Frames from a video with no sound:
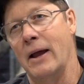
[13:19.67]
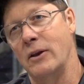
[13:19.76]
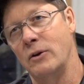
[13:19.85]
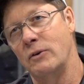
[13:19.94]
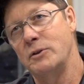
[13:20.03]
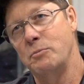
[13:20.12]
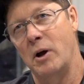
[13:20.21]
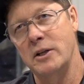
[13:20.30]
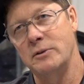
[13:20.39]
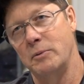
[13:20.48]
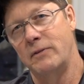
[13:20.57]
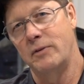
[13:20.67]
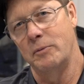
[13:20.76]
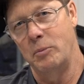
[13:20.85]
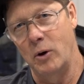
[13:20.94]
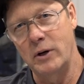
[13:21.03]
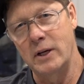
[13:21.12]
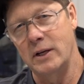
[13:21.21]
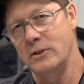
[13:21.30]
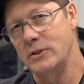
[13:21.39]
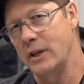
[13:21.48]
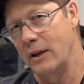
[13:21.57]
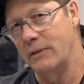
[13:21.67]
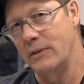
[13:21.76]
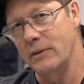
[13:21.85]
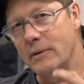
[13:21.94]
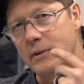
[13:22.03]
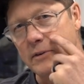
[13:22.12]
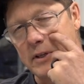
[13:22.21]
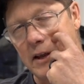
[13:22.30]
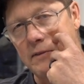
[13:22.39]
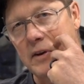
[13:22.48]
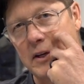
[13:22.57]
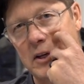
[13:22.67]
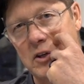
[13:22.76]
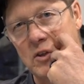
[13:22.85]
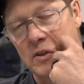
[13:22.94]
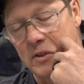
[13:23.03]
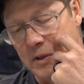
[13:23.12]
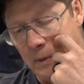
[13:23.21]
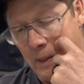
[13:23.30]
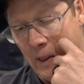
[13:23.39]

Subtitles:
You're responsible for boating in safe conditions.